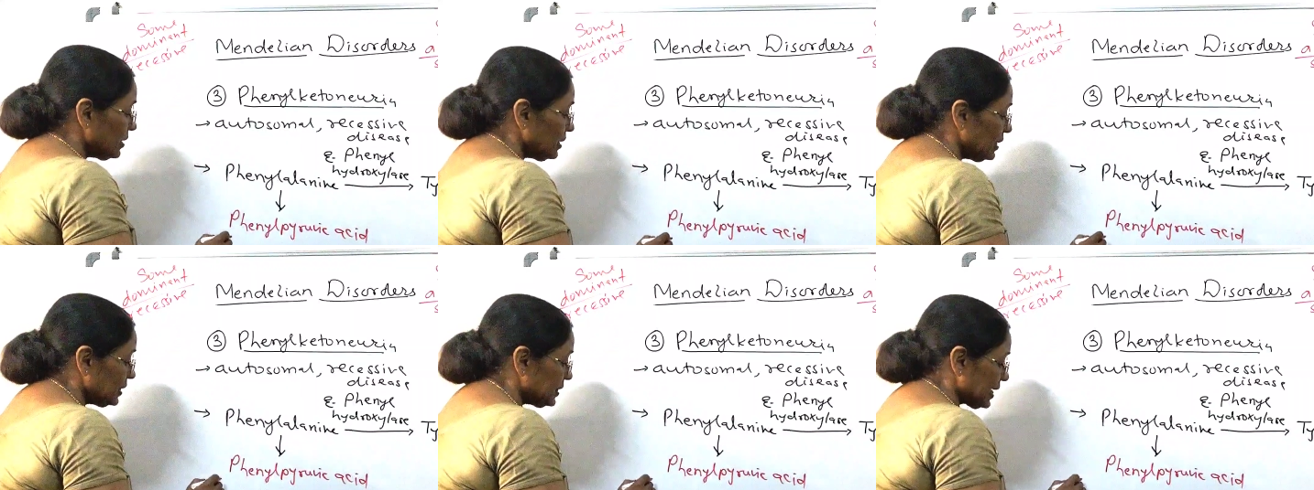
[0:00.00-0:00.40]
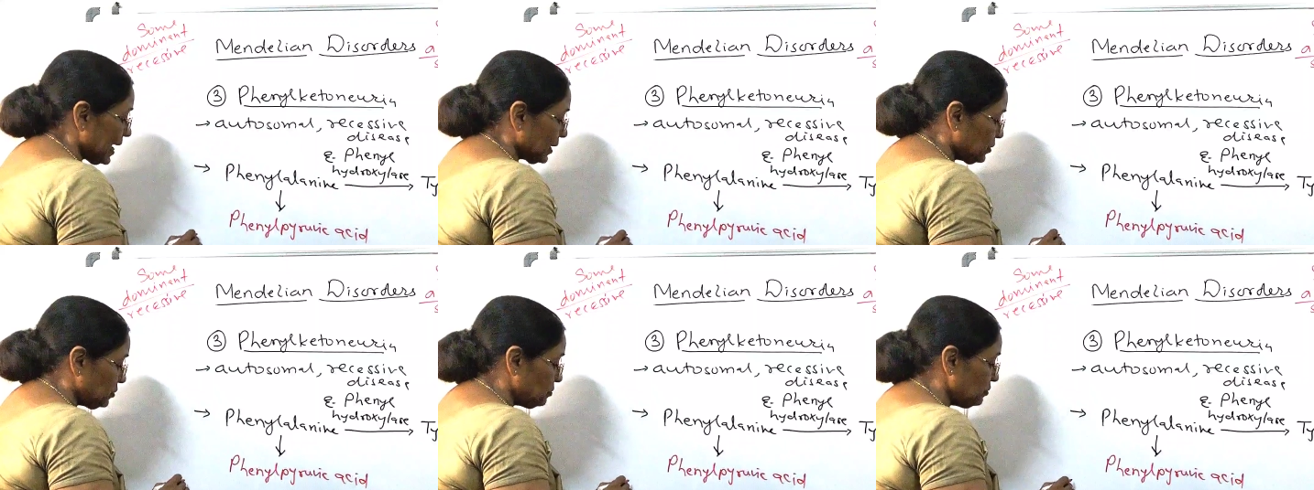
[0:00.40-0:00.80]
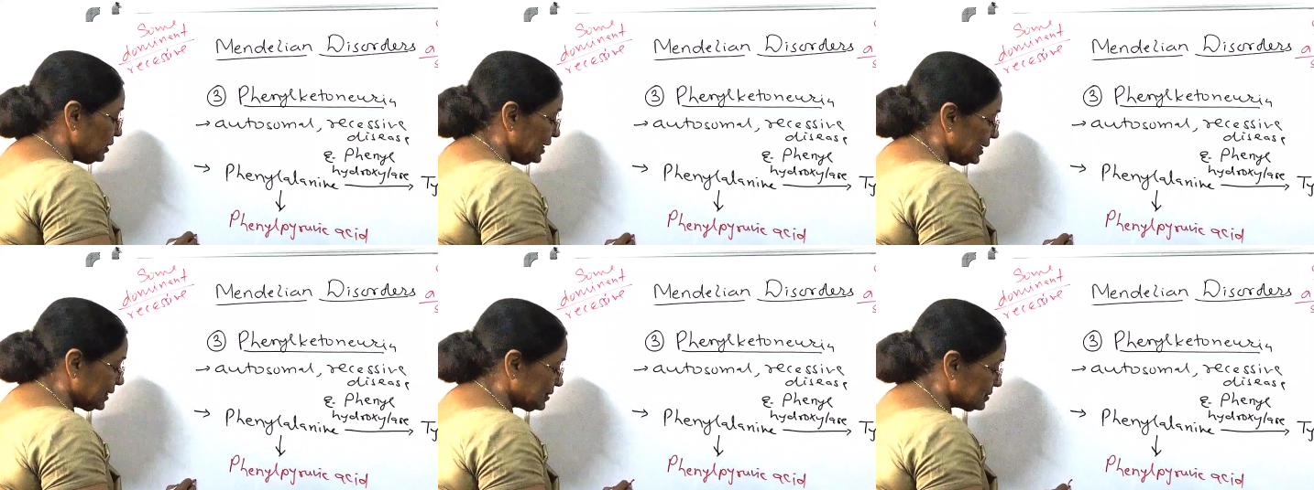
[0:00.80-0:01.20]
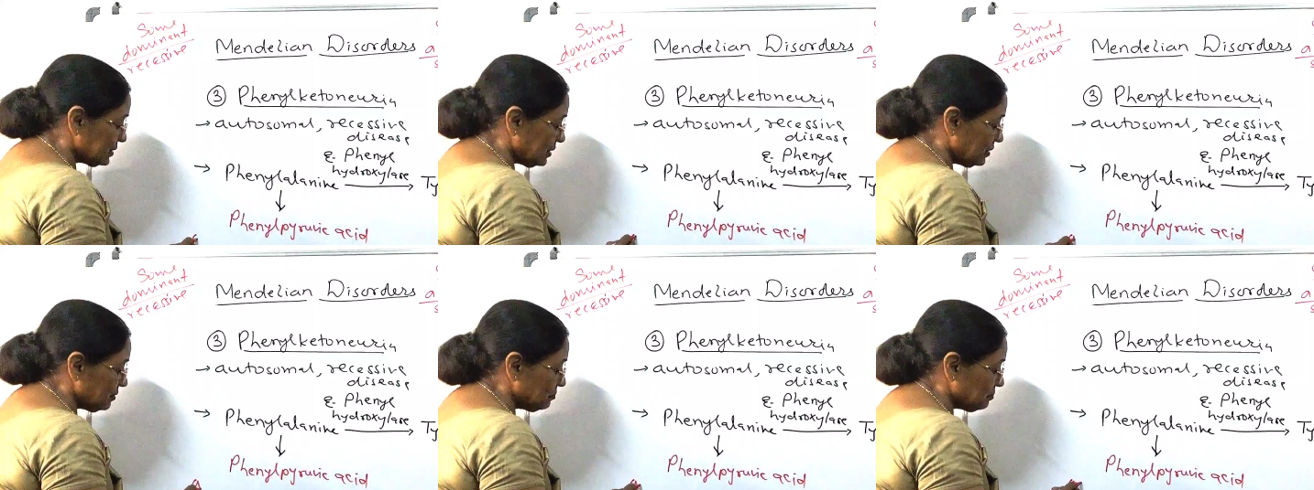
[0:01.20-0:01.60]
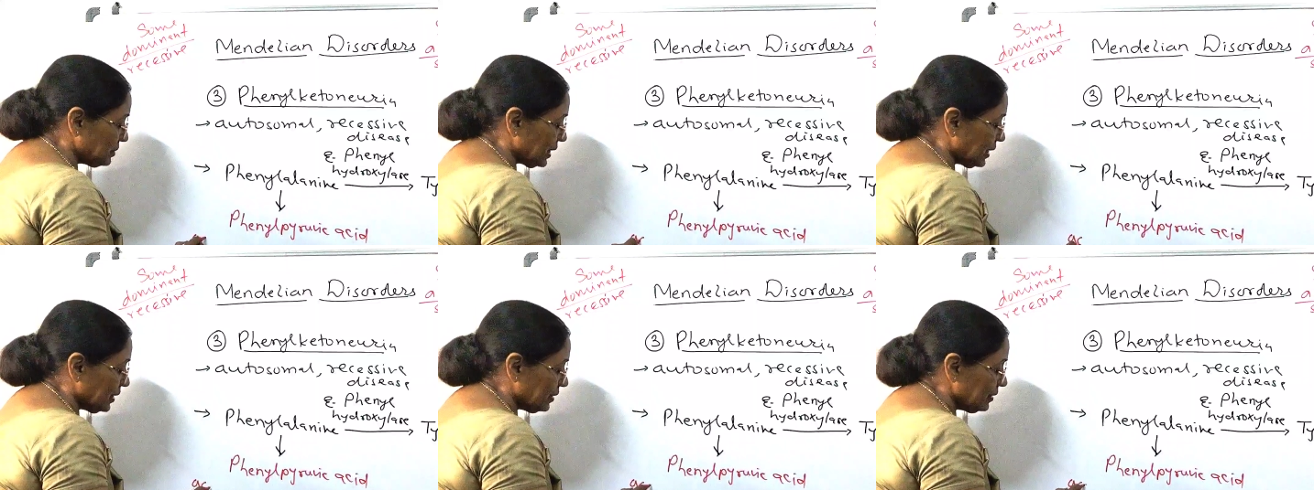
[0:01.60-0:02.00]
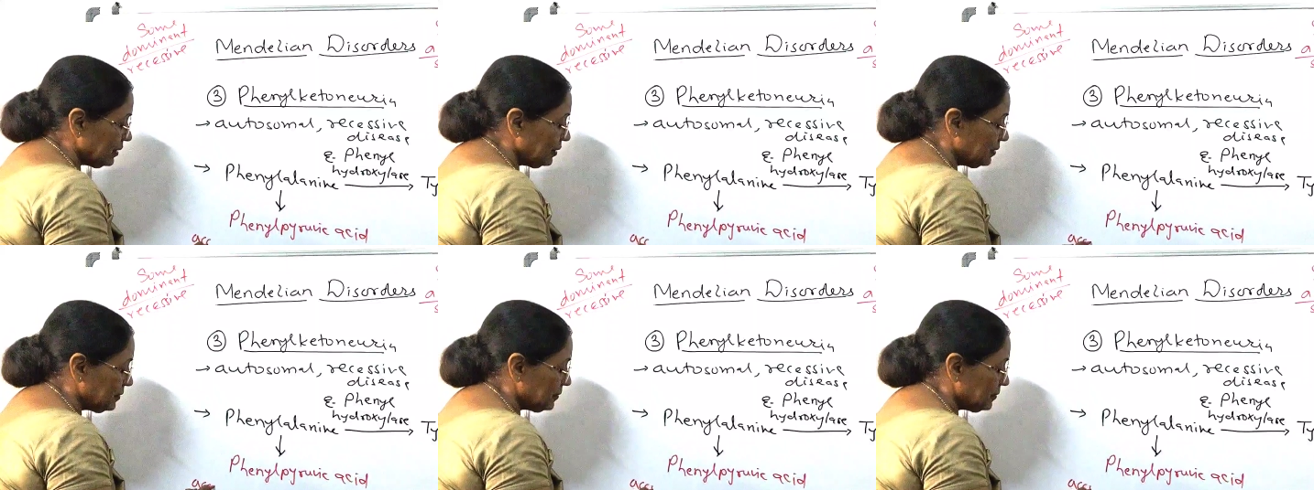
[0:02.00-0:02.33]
It accumulates in brain